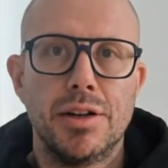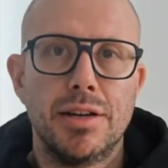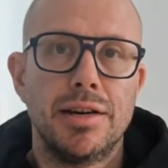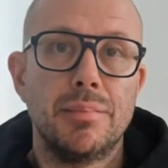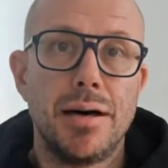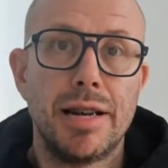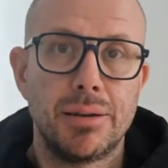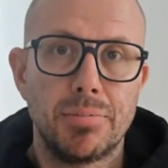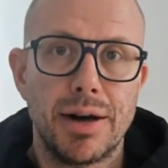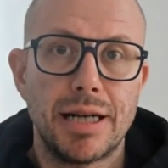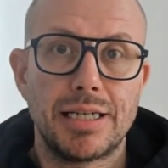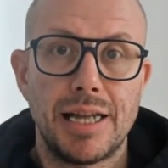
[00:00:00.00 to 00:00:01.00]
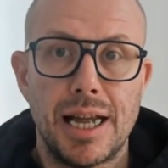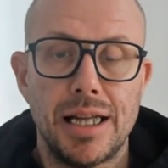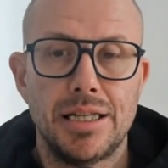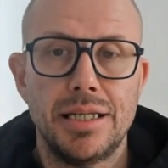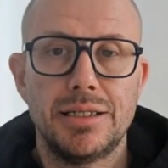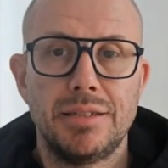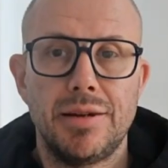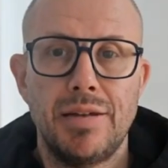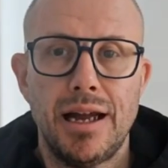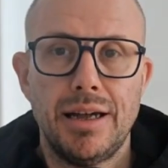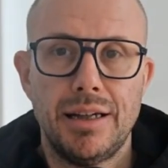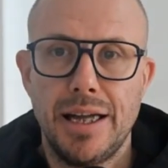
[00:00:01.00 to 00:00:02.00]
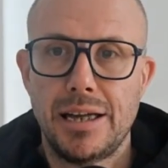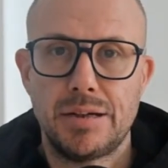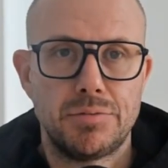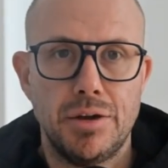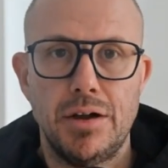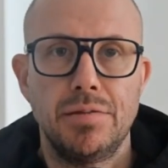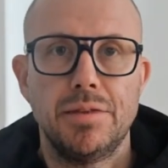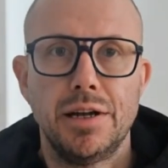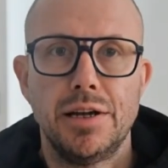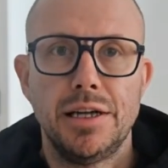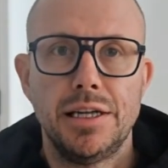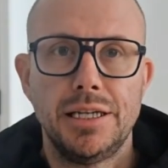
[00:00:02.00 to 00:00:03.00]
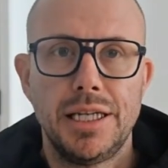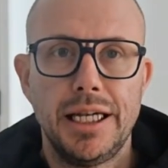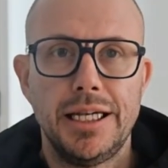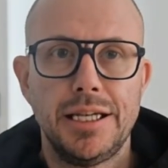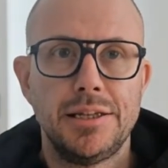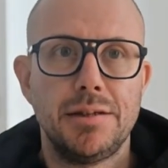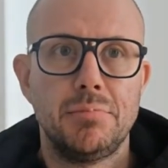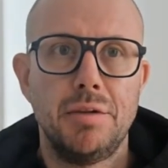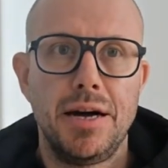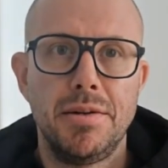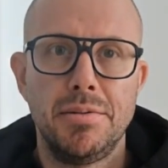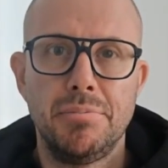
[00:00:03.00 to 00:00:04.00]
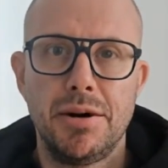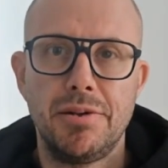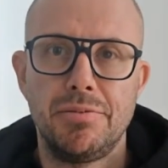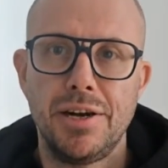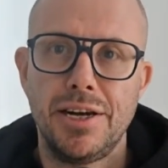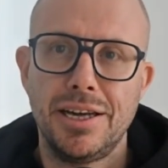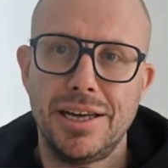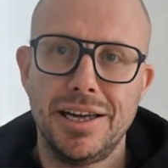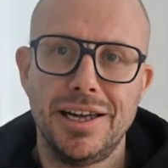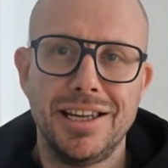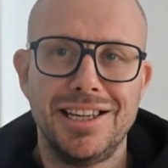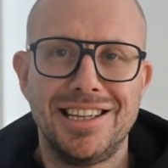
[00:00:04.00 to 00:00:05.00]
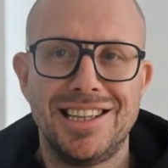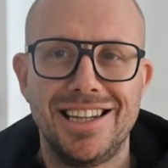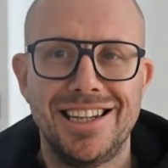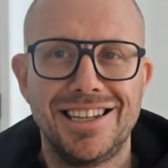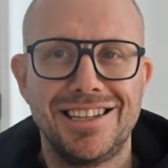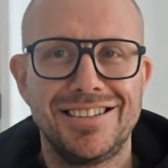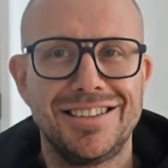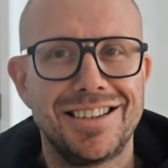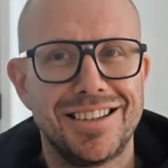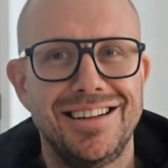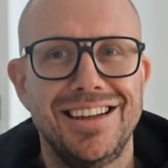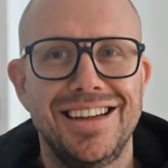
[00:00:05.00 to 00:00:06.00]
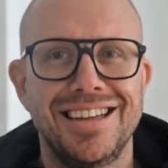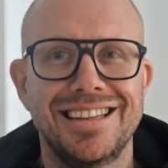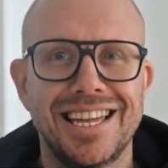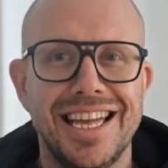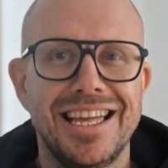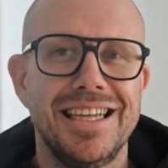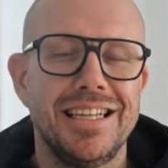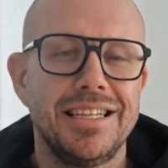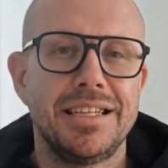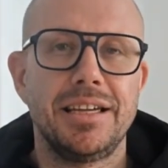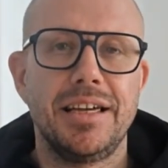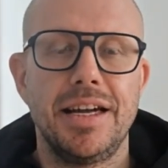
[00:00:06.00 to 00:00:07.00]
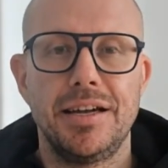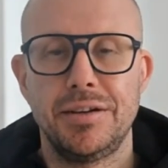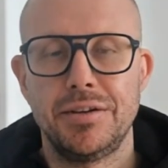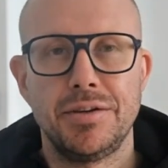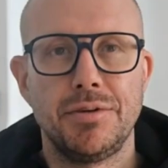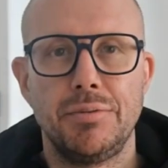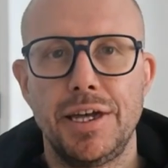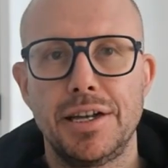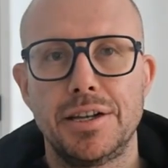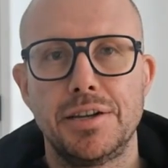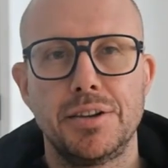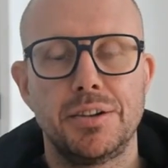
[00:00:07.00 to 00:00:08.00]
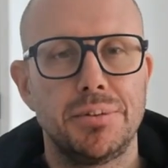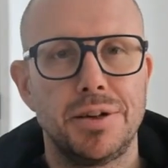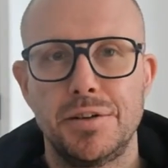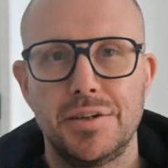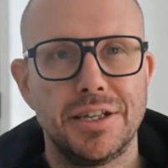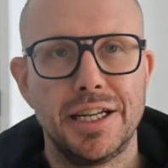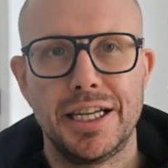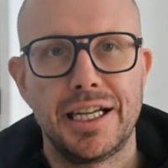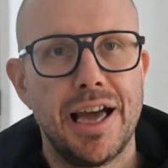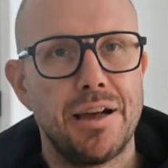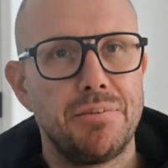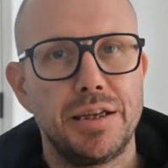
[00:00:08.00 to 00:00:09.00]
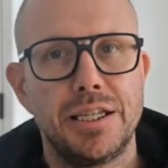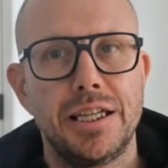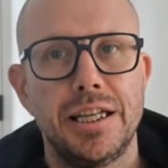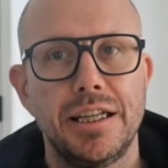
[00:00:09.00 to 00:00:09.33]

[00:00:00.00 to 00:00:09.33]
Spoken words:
Think about the practicalities of that. And that's what Shez, my friend here, is telling you. So, take a listen and do some research because, again, we sent